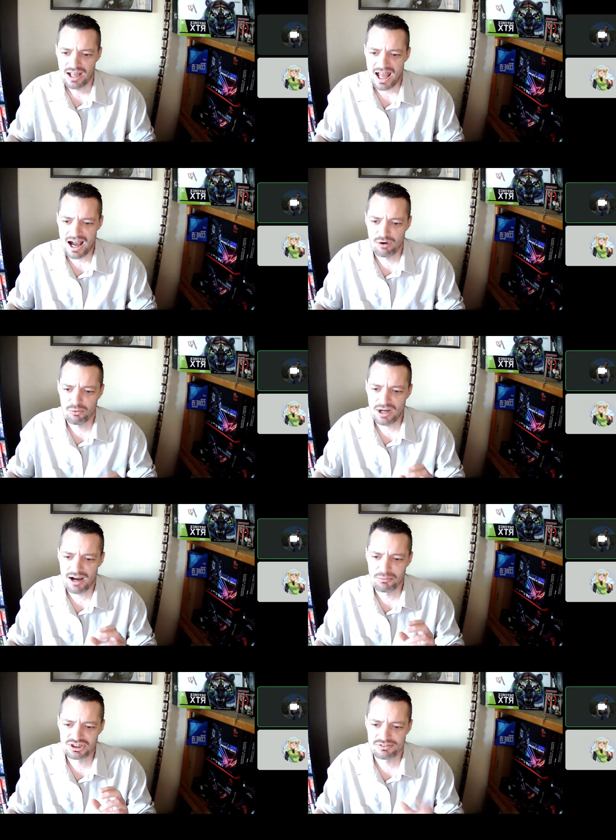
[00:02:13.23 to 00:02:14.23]

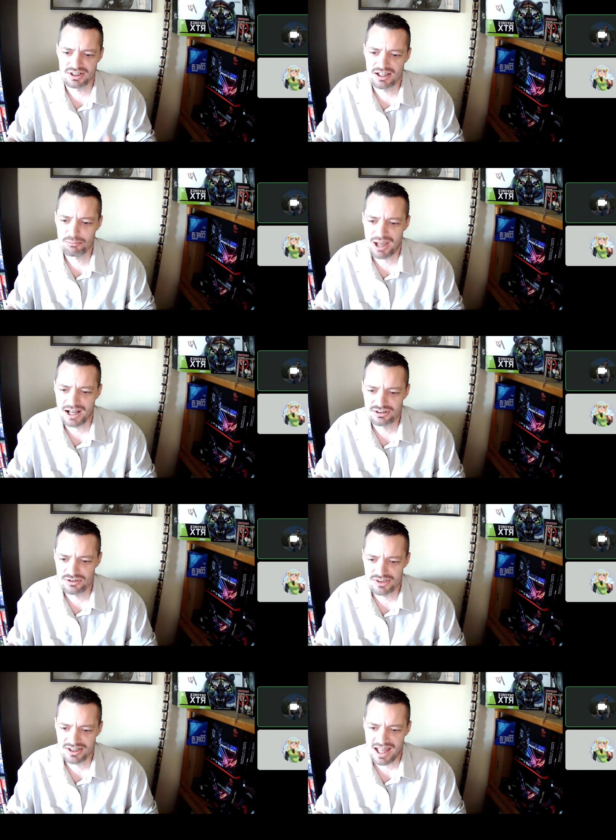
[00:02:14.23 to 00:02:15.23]
How much of an impact do you
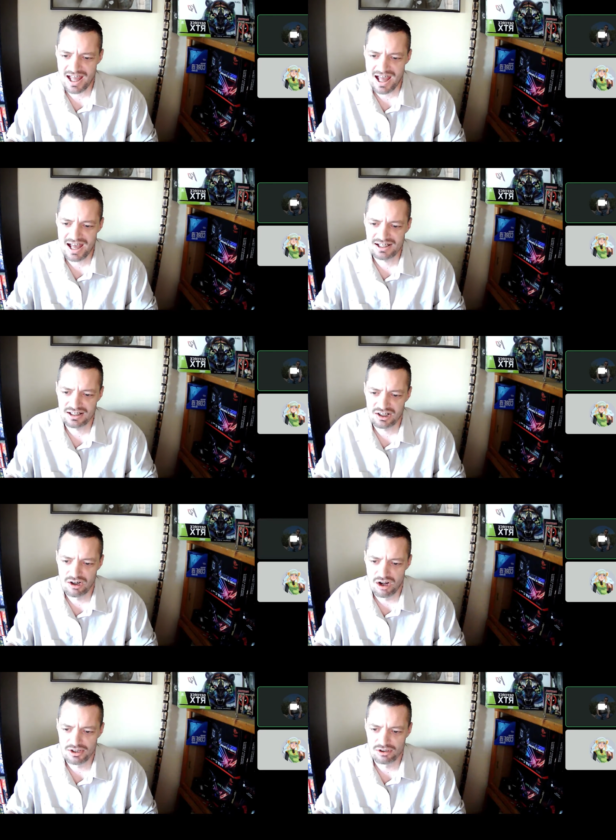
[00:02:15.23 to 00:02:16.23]
think that had
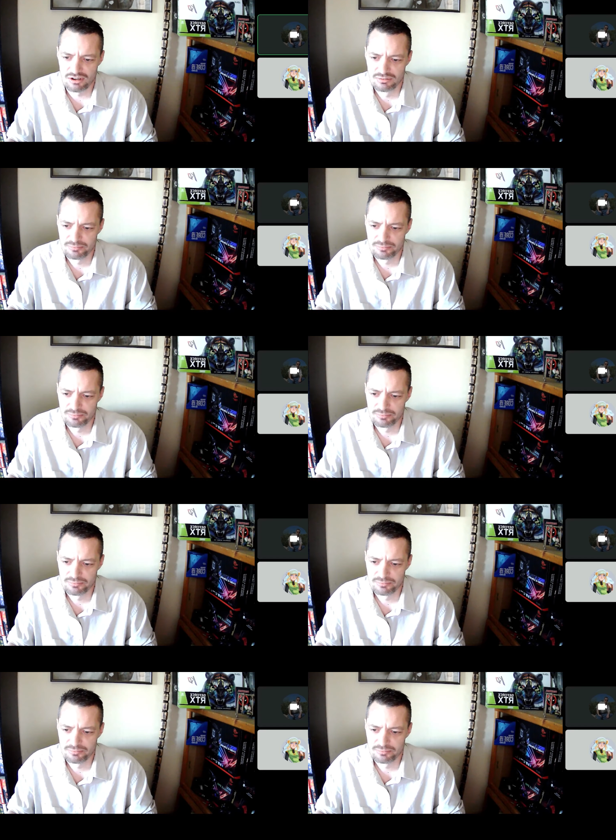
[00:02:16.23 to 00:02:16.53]
on her?